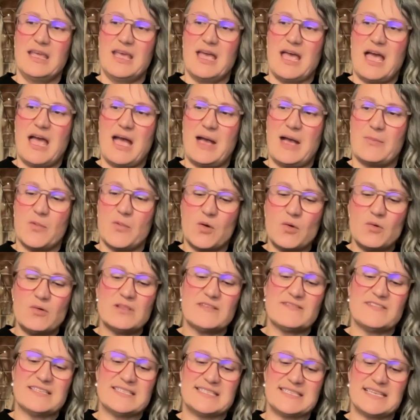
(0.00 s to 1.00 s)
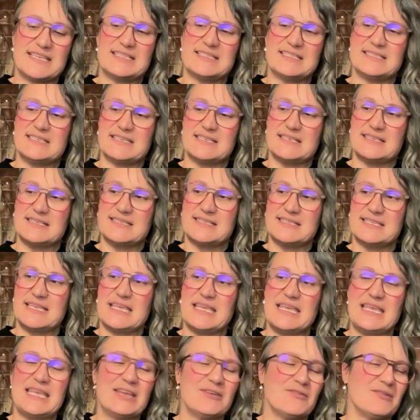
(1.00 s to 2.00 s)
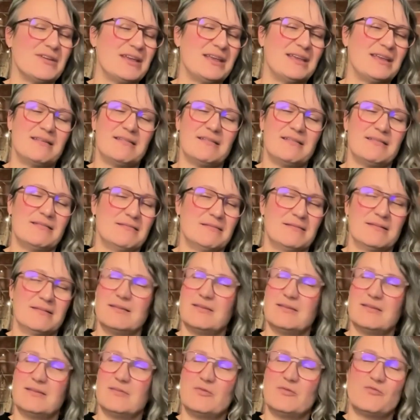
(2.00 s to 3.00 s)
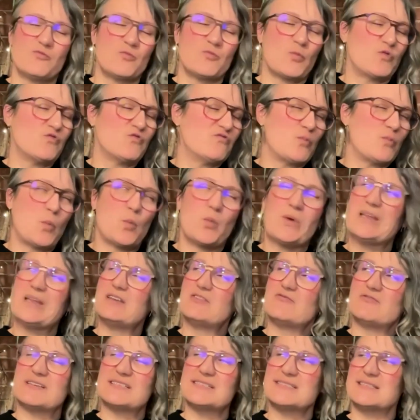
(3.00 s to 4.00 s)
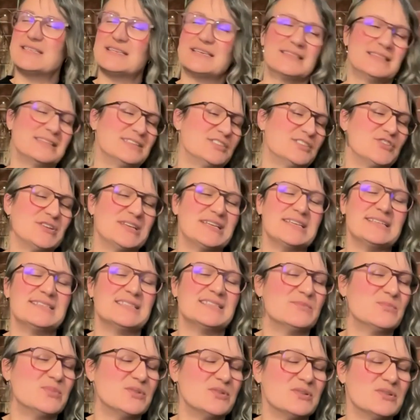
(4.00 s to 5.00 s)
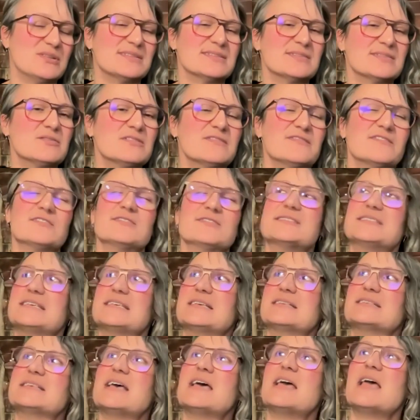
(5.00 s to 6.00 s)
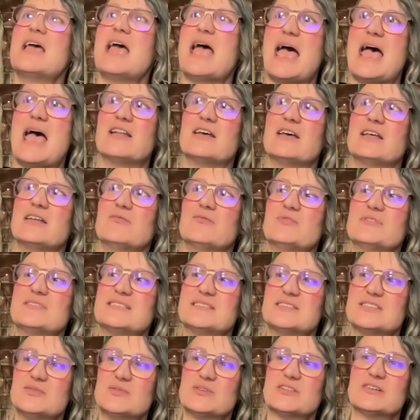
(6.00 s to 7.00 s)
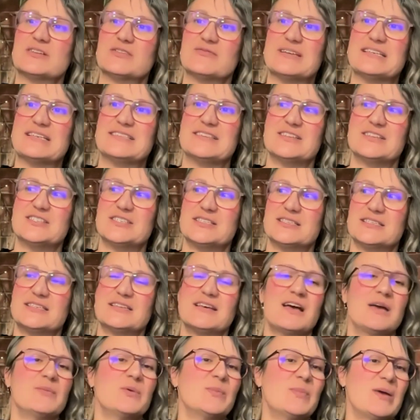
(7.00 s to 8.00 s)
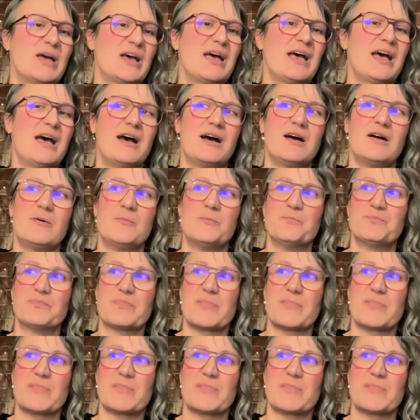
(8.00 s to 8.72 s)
all of the senses, hearing wind rustling in the trees and the birds, all of those things. And I was doing a lot of research at the time about how,